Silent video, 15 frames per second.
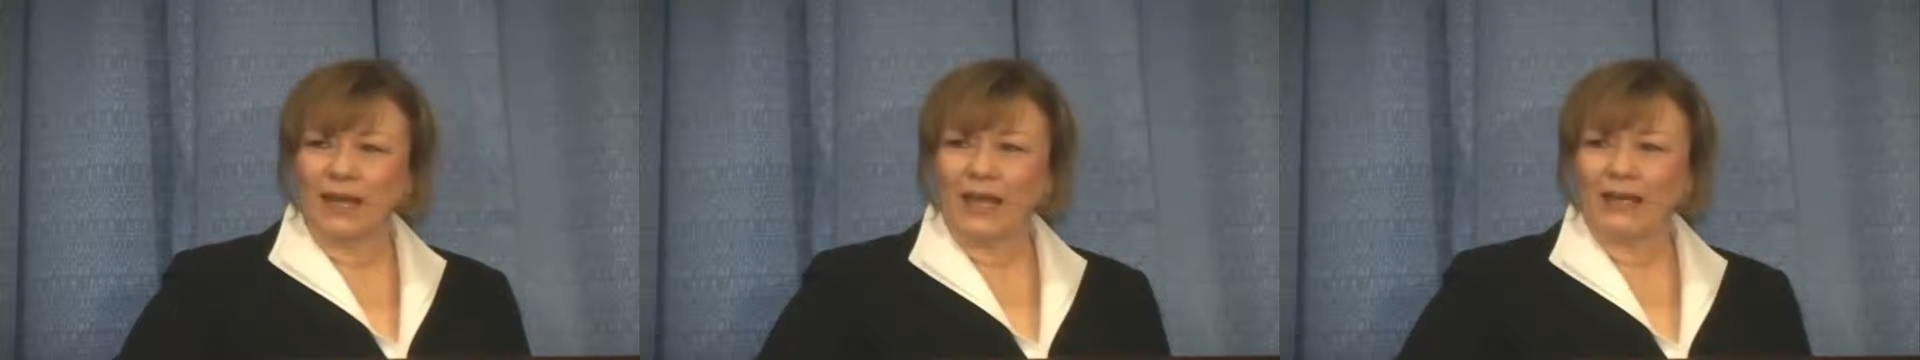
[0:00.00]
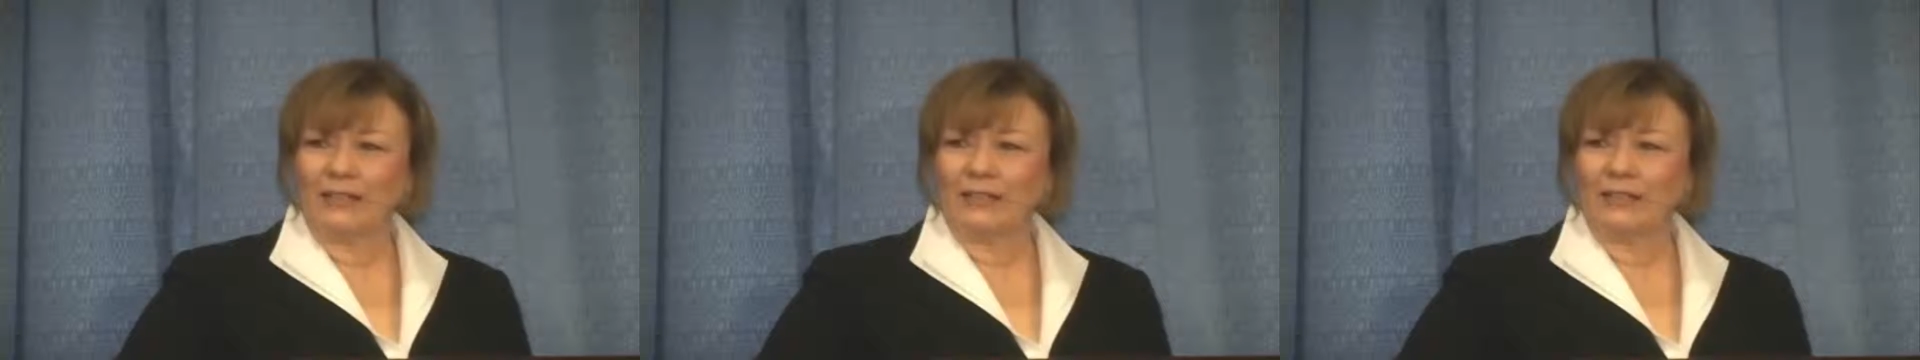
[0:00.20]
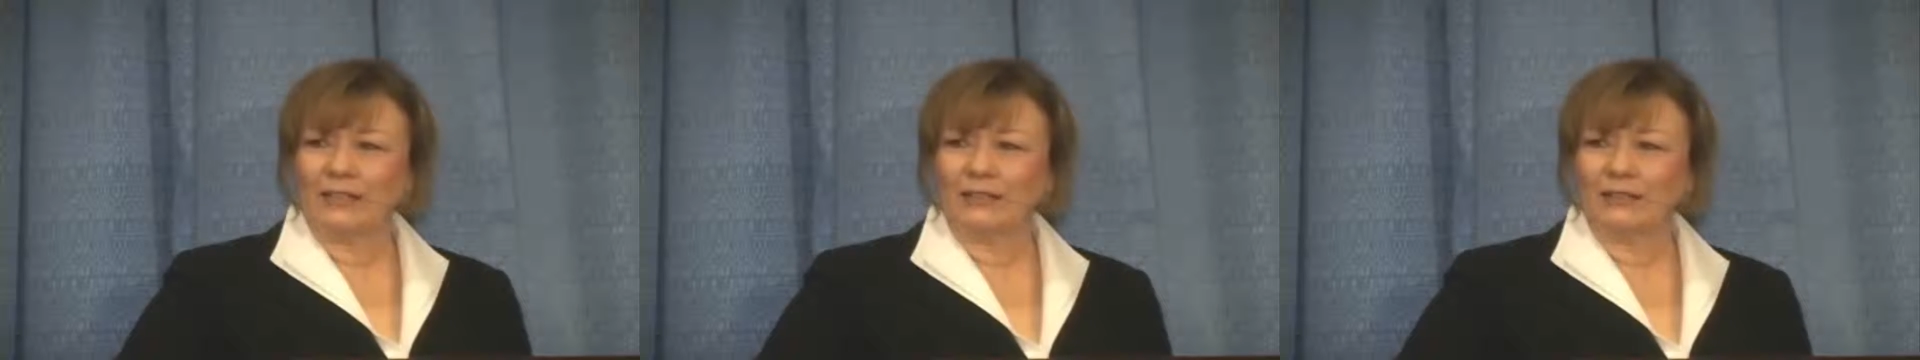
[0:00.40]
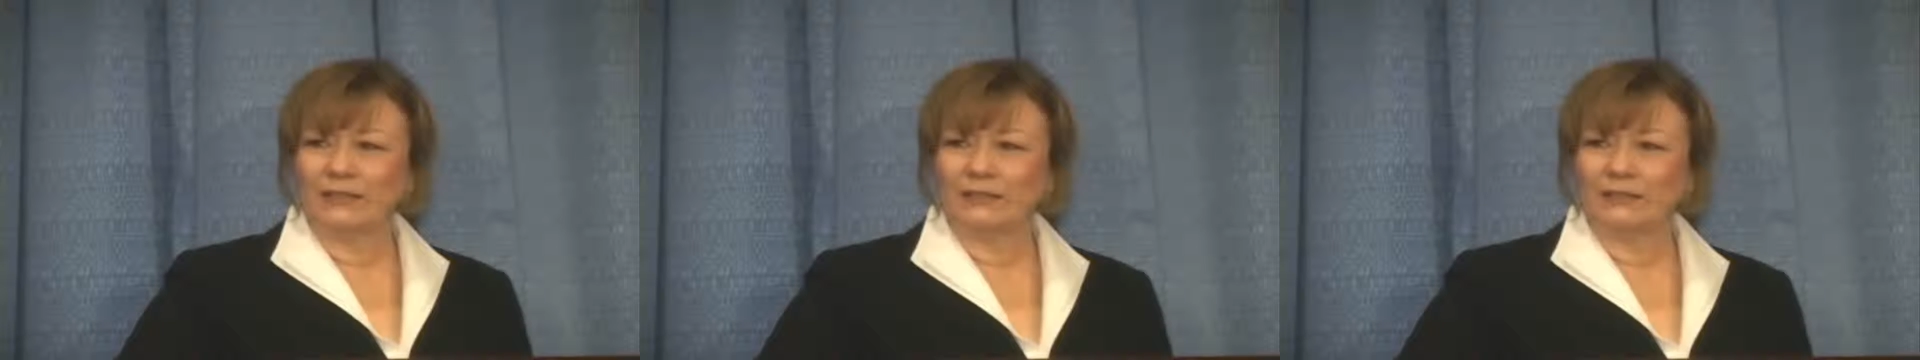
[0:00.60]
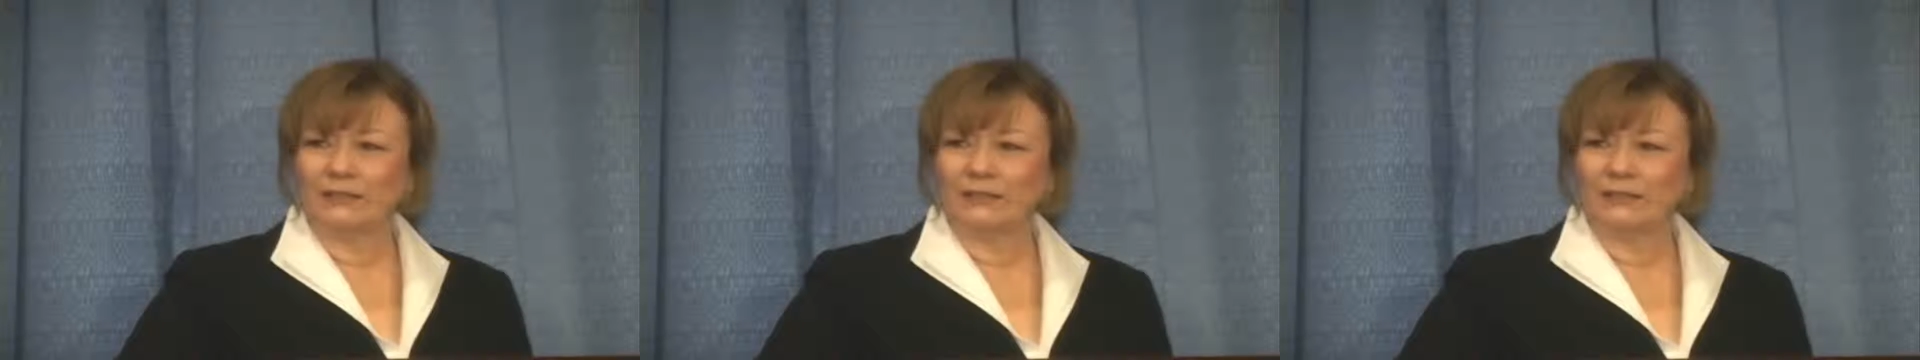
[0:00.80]
and
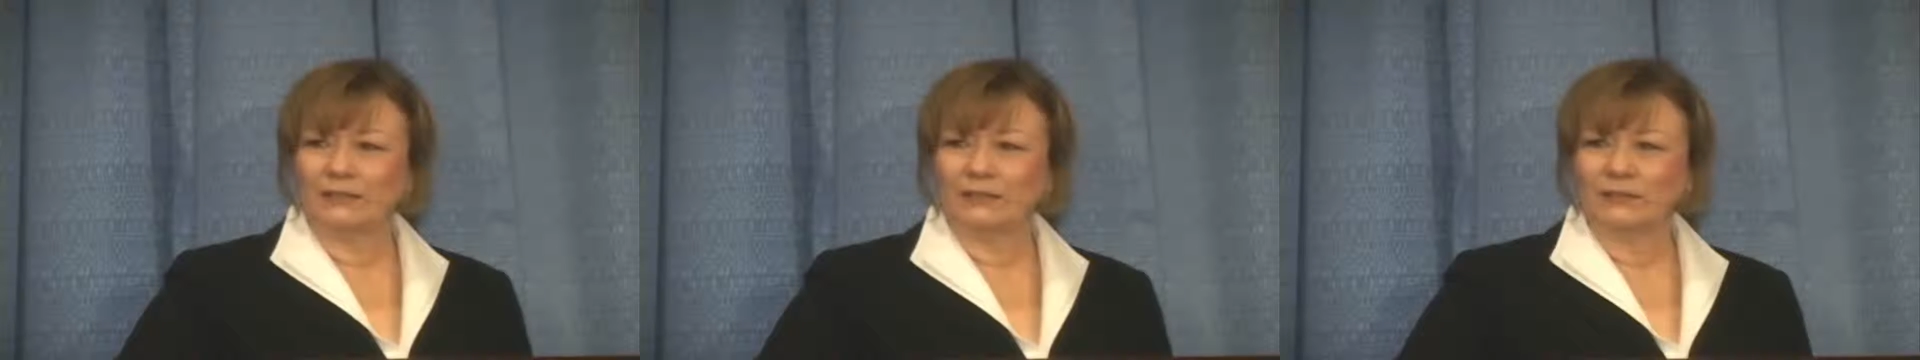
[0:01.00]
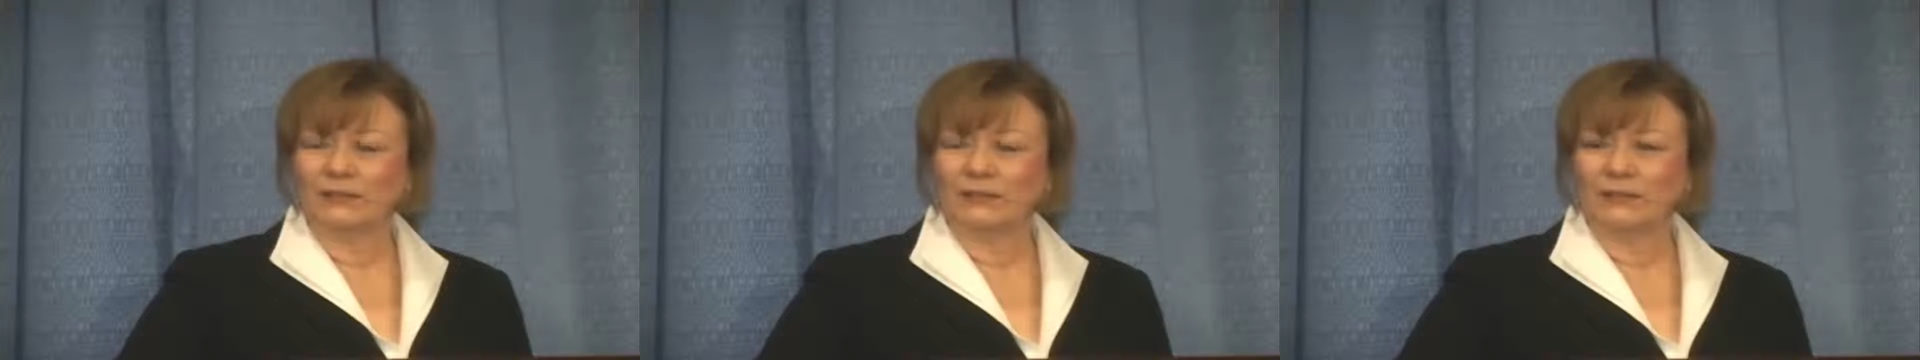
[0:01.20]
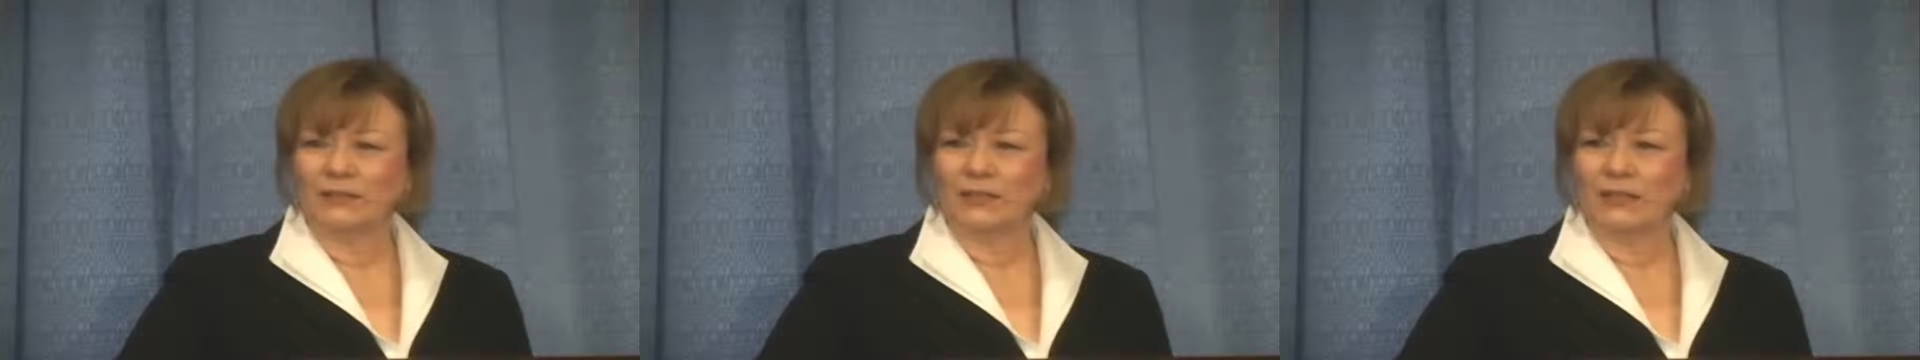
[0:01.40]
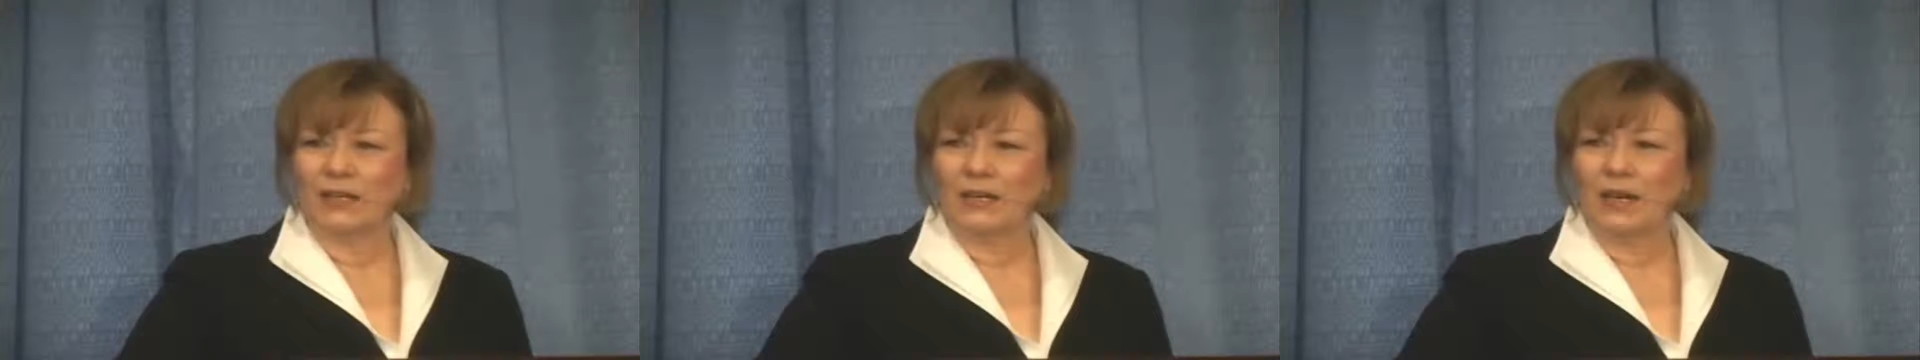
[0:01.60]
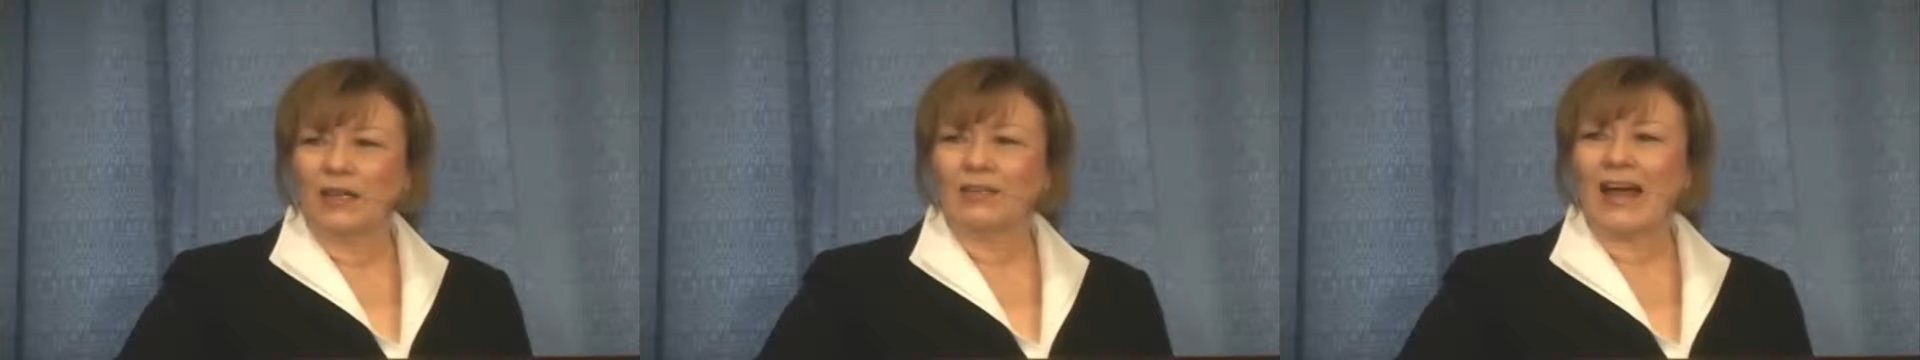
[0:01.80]

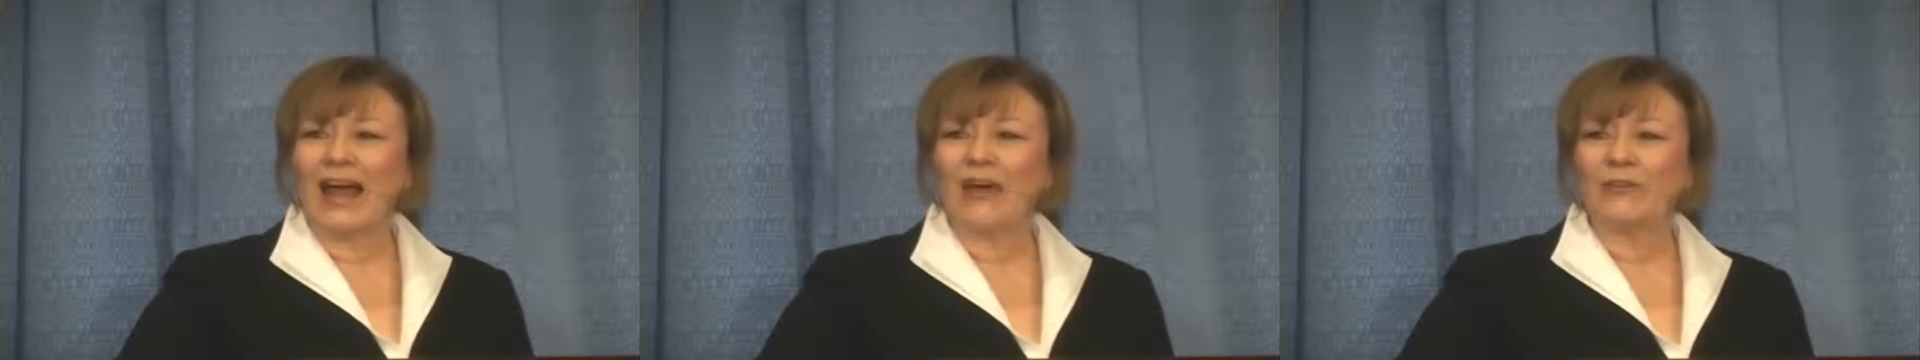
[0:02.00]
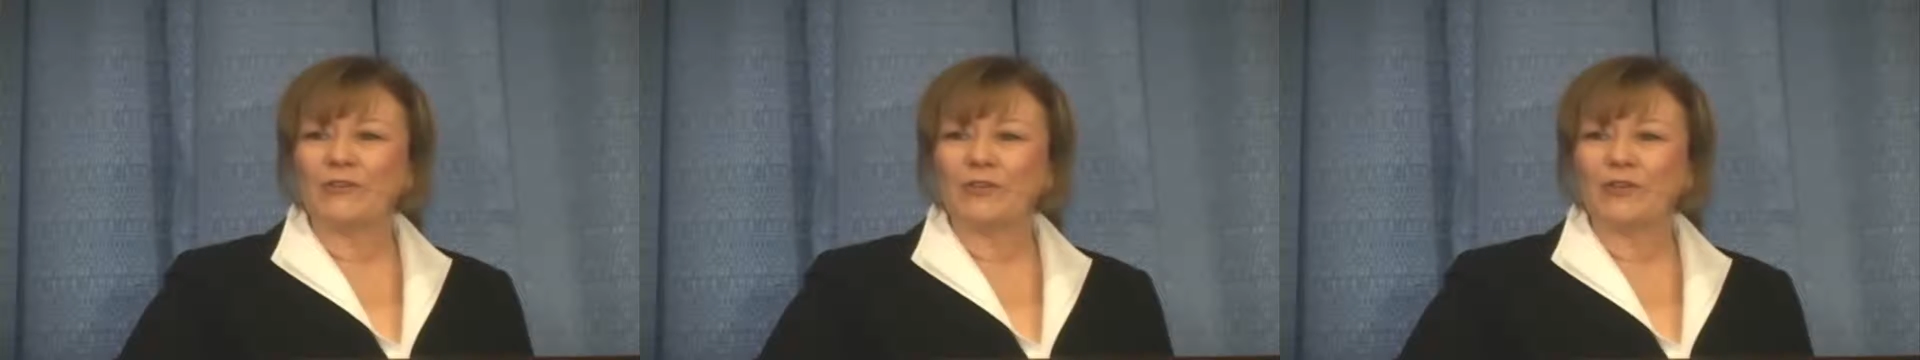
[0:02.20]
allows